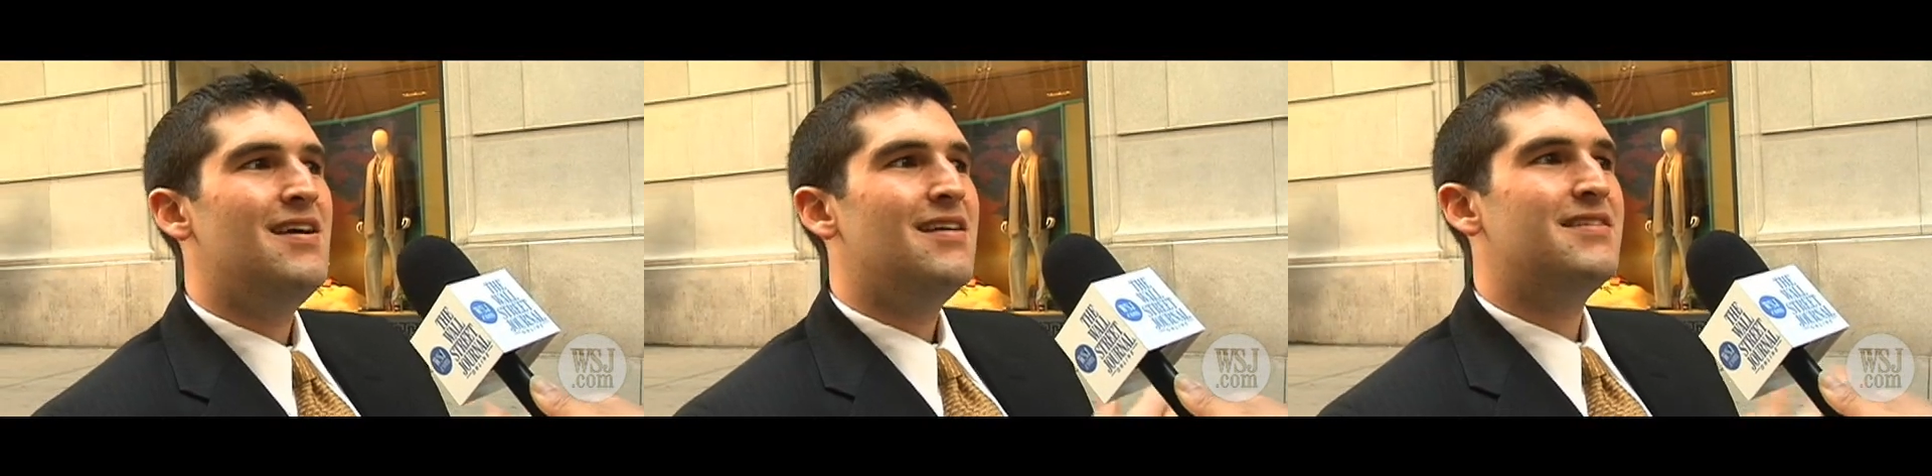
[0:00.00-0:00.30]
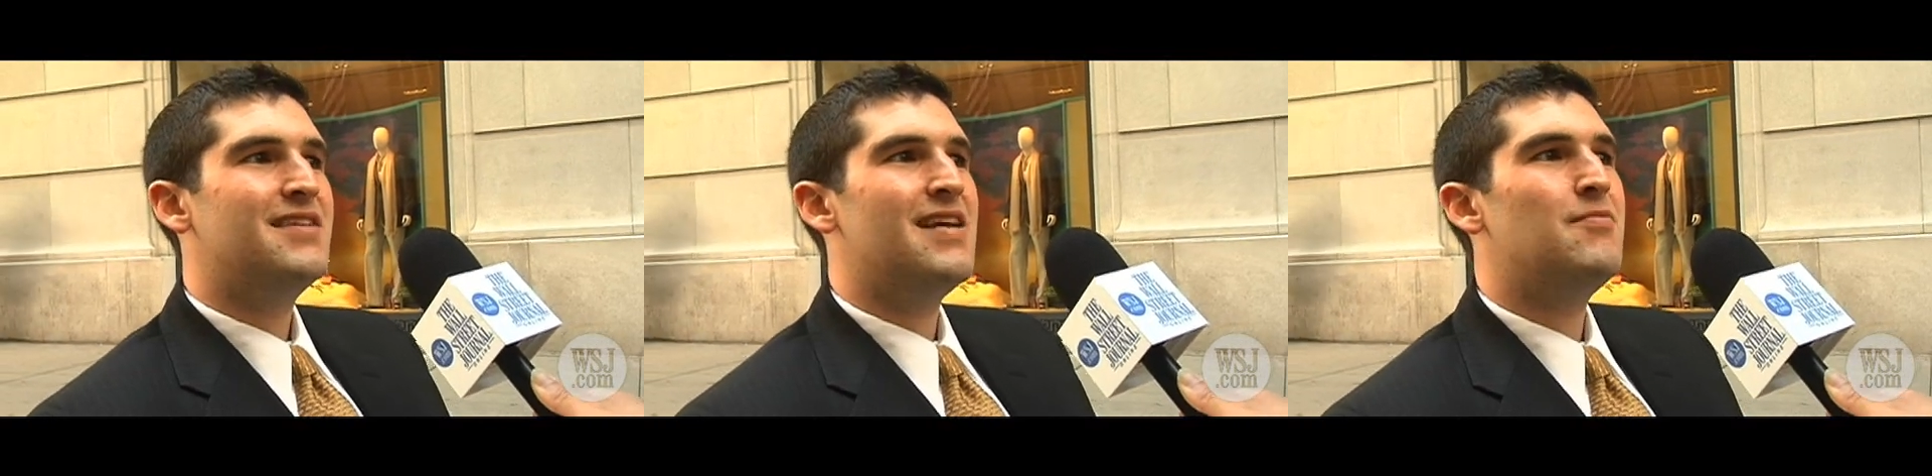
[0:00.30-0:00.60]
the
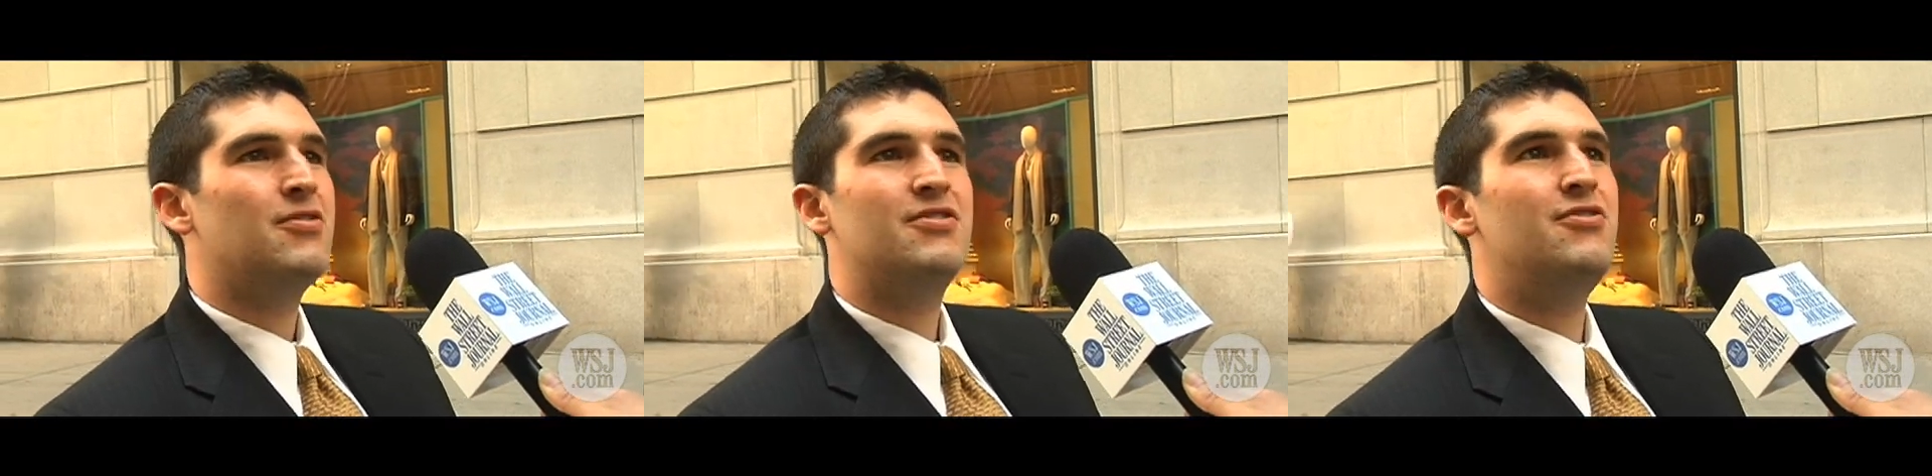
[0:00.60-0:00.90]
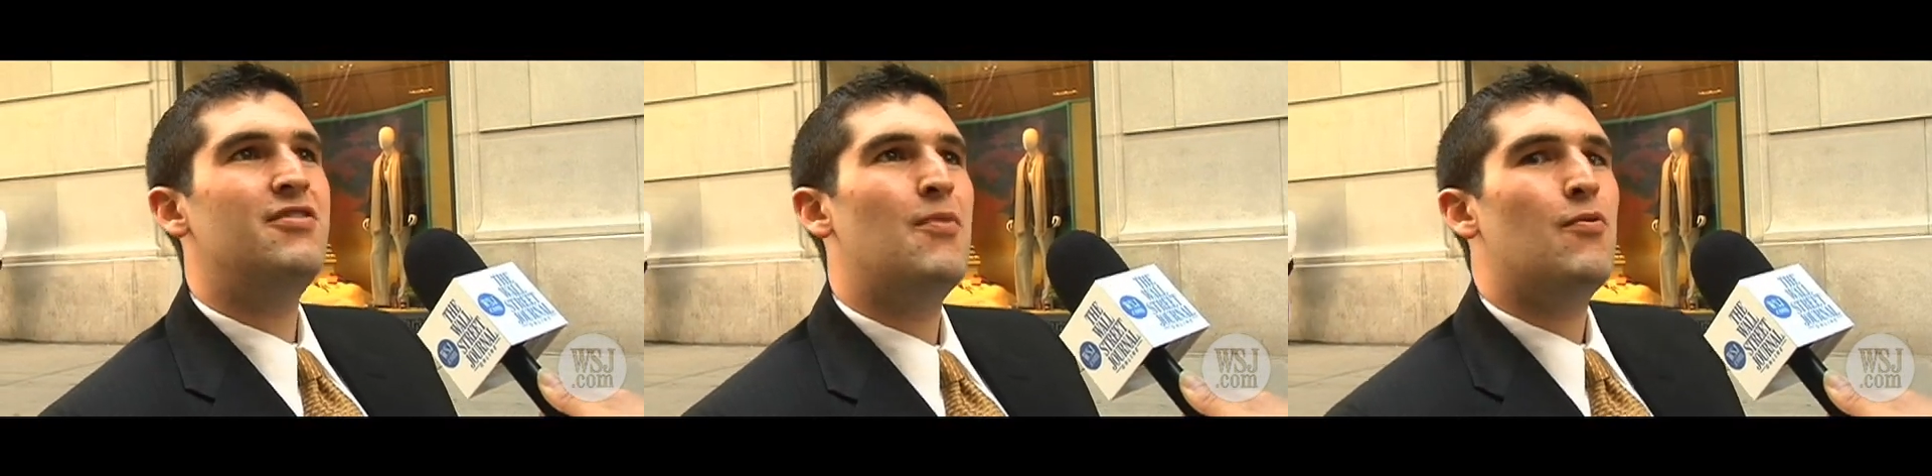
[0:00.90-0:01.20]
same old
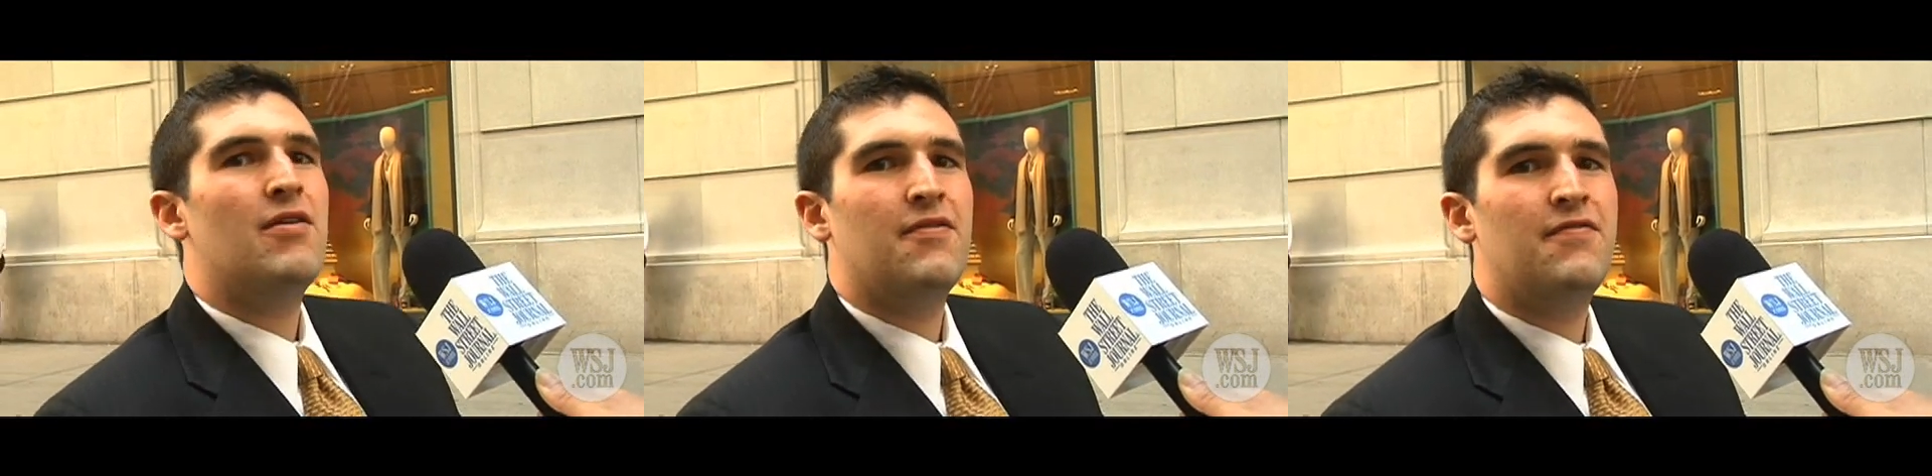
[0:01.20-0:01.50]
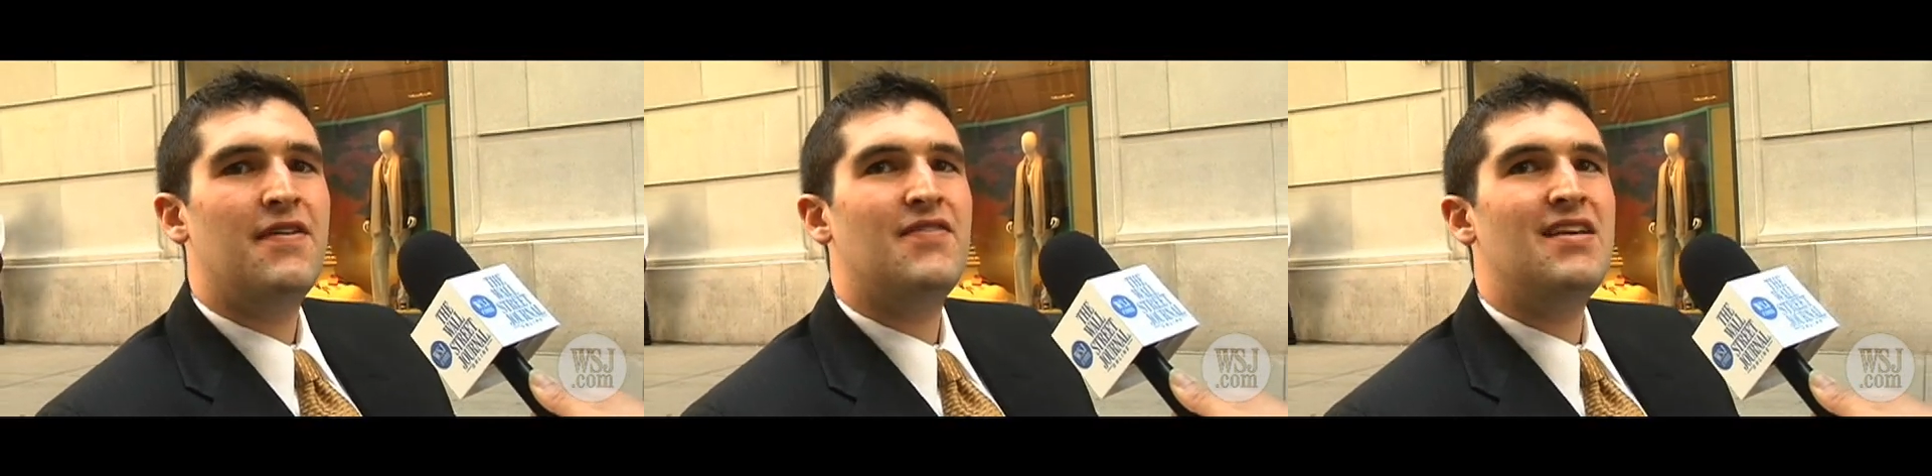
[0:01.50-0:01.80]
suit you've been wearing for
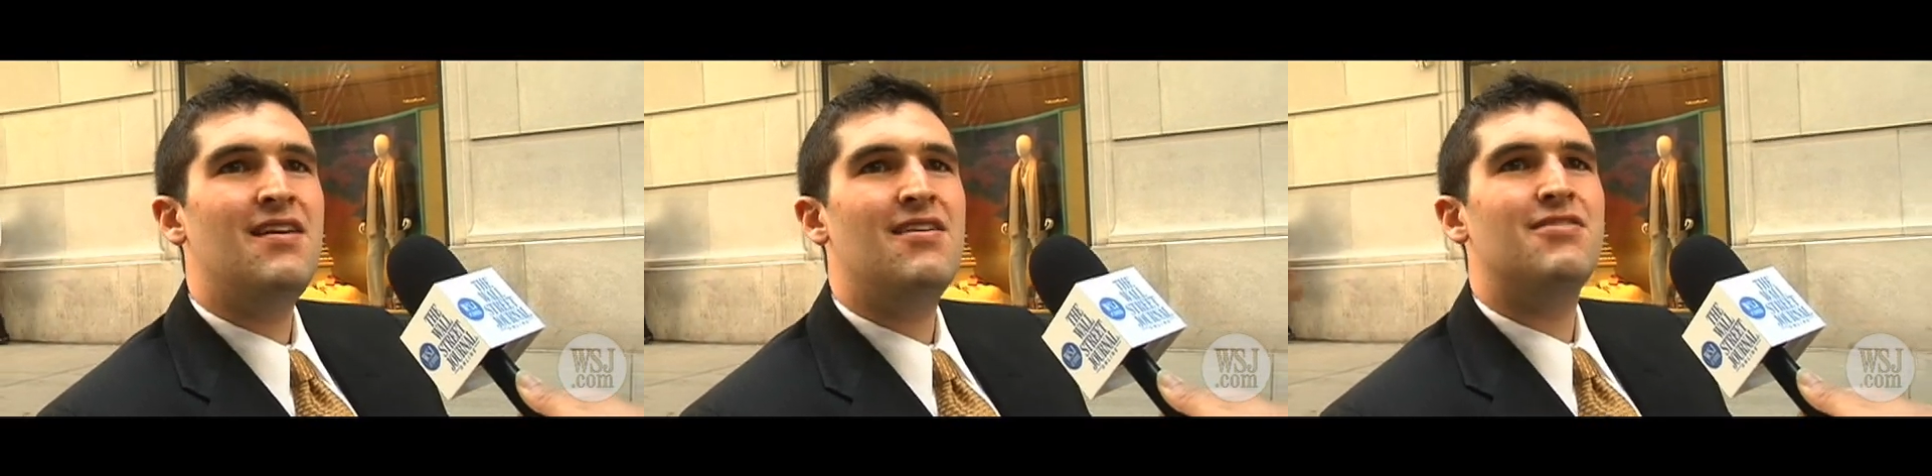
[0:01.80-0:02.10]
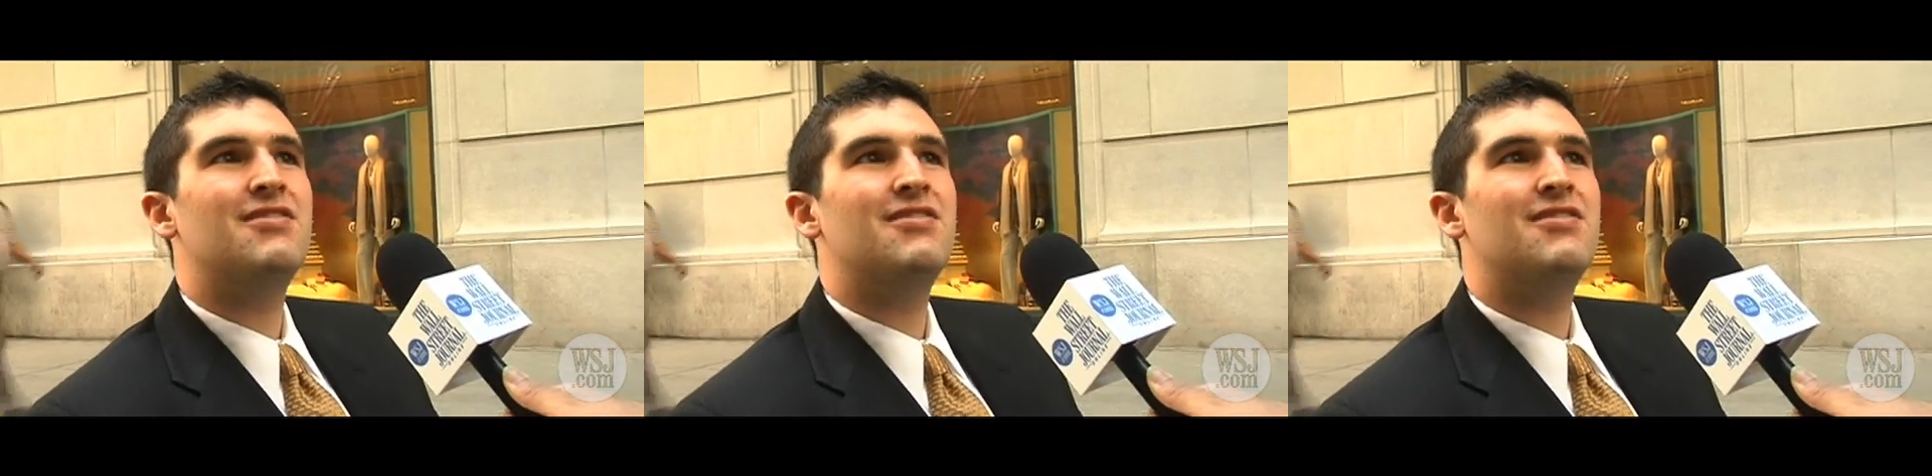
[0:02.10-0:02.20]
50 years,